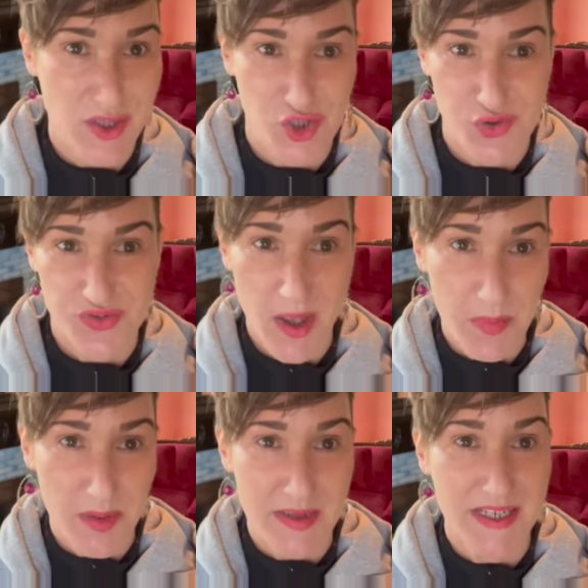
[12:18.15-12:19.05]
to your
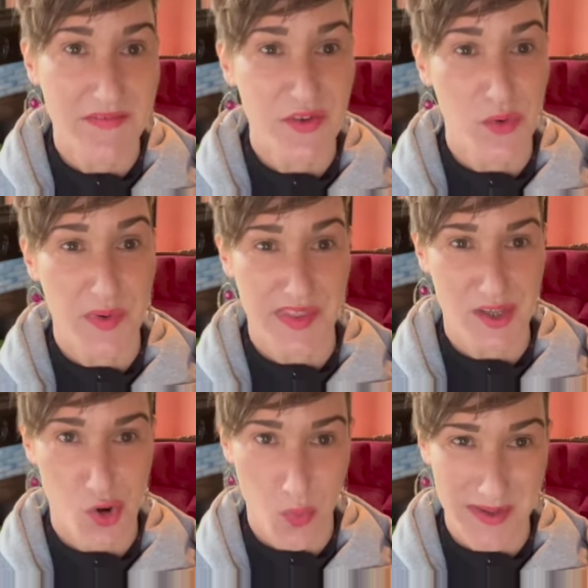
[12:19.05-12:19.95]
supplement if you're within
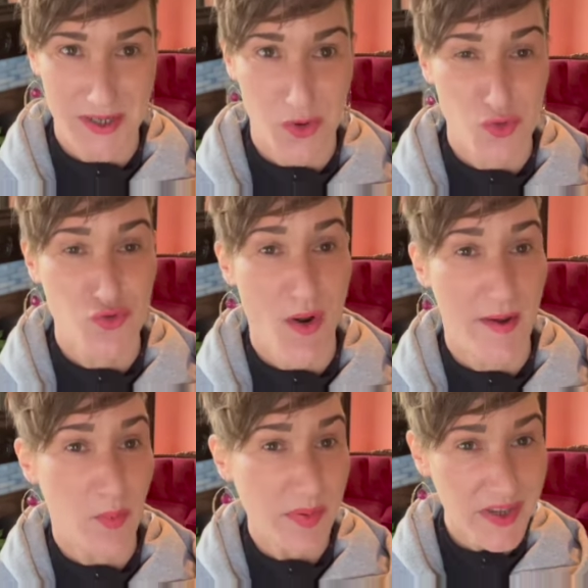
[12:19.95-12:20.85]
your 1-year
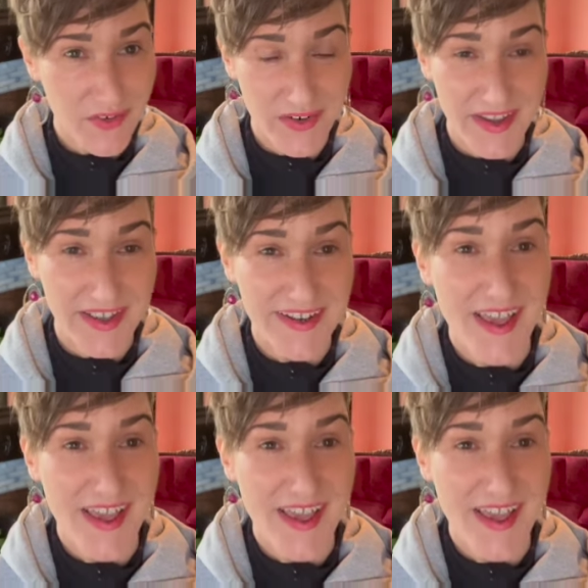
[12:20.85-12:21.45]
trial period.